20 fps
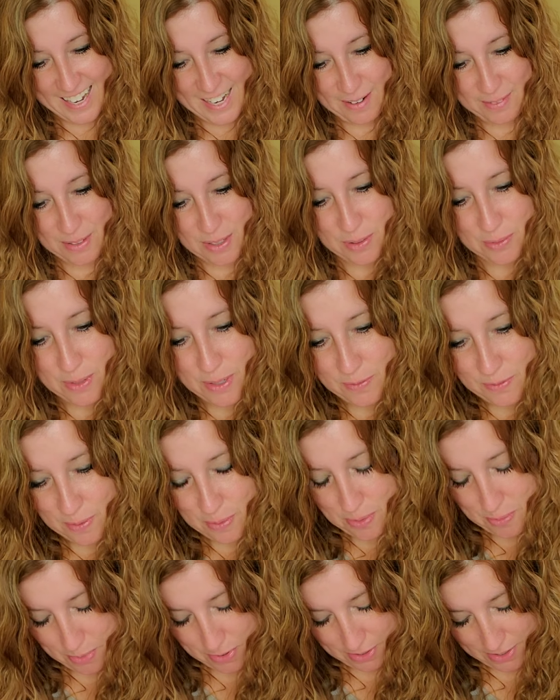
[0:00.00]
I'm going to read
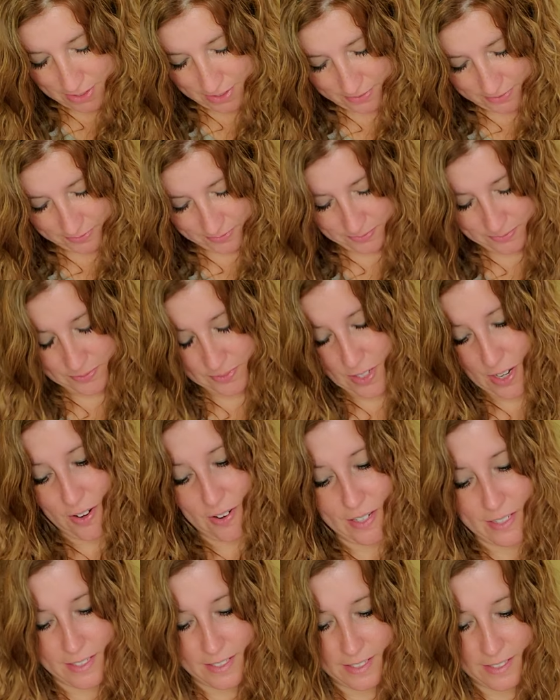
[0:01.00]
from the book. All
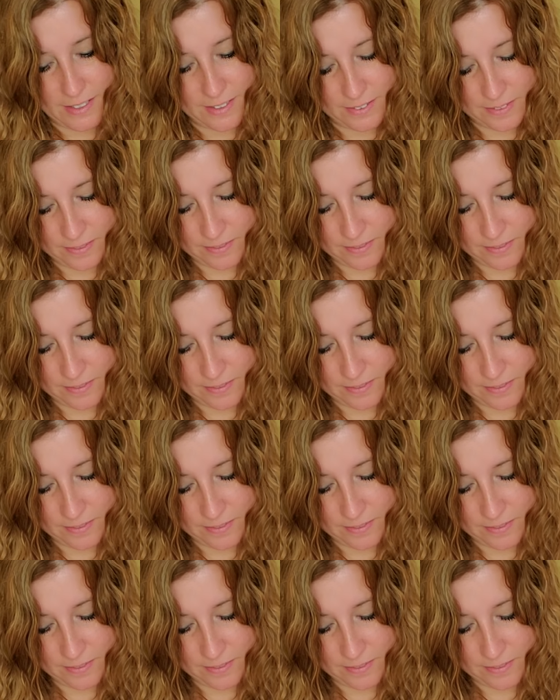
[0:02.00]
right.